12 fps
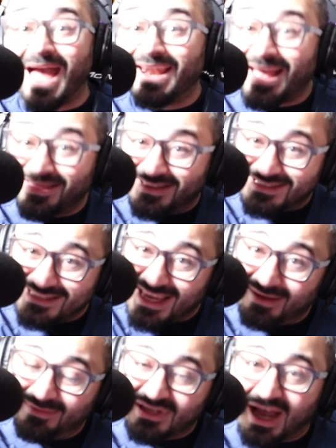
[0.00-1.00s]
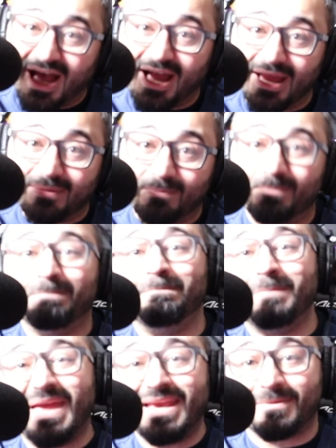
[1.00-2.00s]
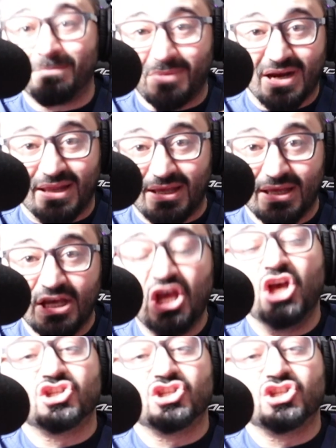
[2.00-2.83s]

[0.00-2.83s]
and at the same time make money.